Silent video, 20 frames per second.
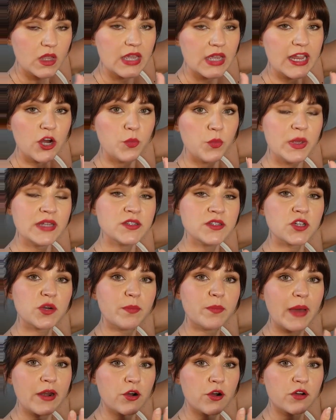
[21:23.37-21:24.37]
Hairpins
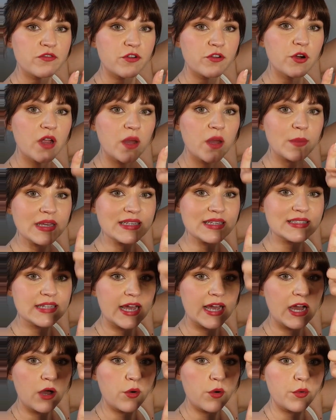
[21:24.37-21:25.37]
are better for coming
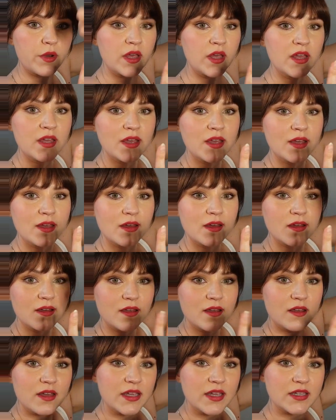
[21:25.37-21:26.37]
down
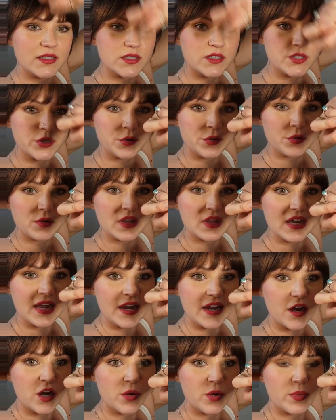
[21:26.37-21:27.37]
into the
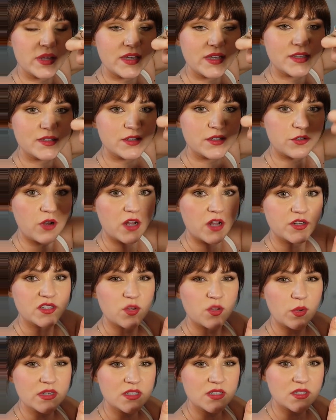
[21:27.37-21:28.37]
hair because they're not
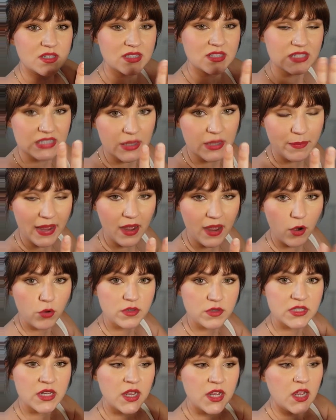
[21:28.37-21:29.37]
just going to slip
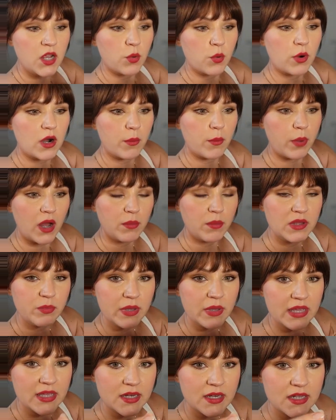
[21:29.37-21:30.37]
out, where a bobby
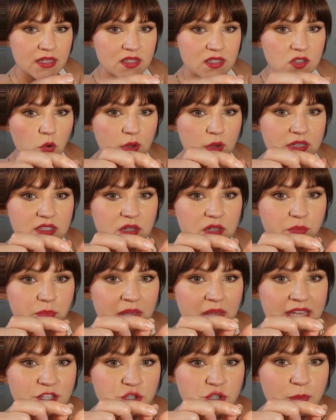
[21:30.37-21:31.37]
pin is going to
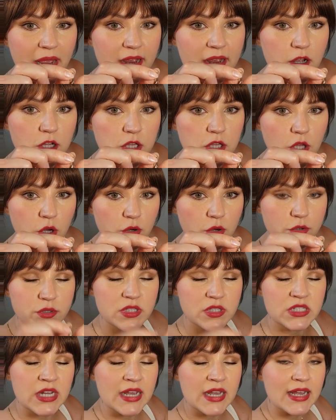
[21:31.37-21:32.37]
pinch back
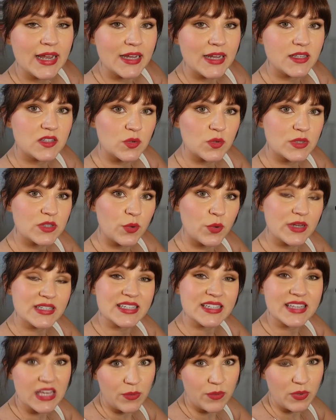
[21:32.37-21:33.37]
closed. And so it's going
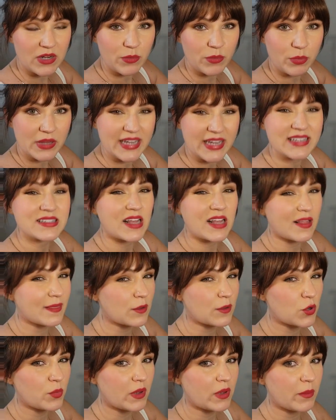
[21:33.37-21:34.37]
to keep it in place a
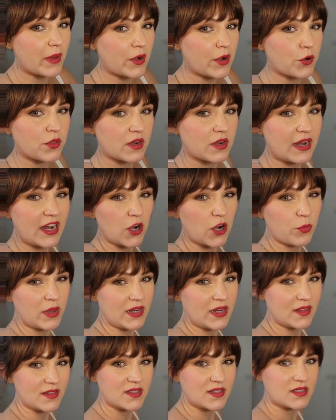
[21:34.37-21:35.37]
little bit better than a
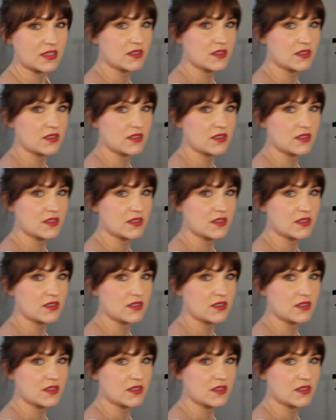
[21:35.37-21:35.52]
hairpin in this